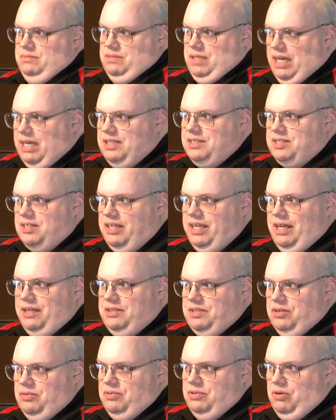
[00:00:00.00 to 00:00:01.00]
Honestly, I
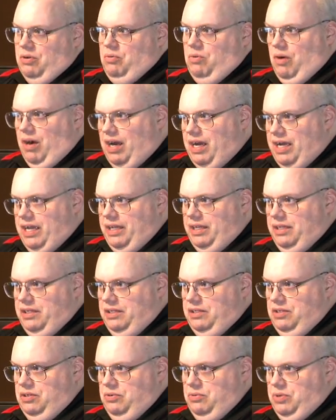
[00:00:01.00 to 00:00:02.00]
don't know why
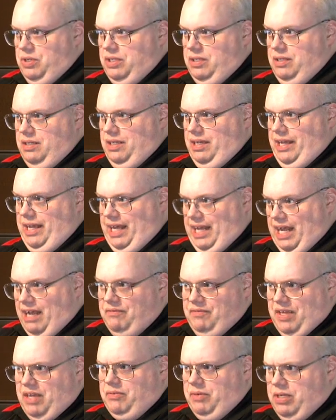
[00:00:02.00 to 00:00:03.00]
you would
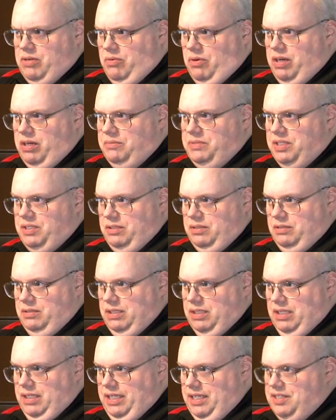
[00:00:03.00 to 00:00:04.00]
have that requirement.
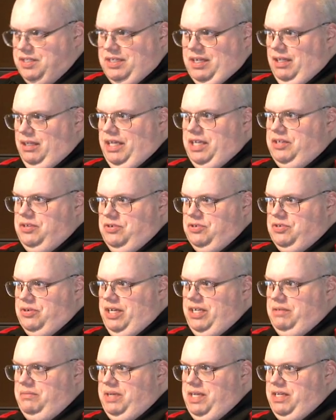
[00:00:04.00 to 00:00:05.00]
It's not like you're
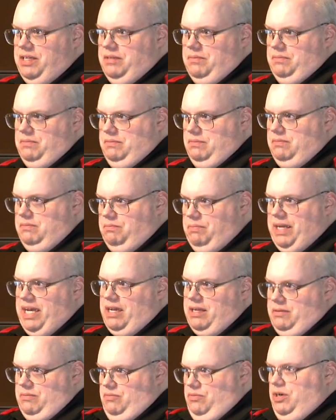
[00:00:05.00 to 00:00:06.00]
trying to make it
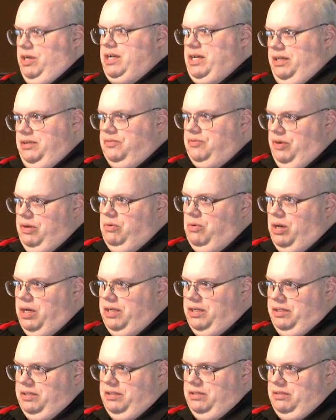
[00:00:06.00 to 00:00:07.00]
back work on
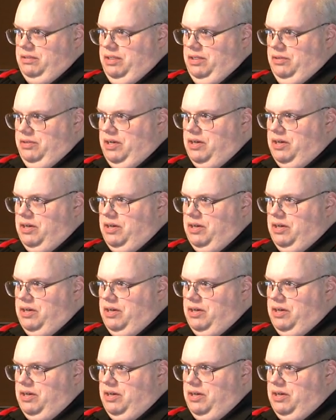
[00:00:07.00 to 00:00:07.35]
3.1 and you know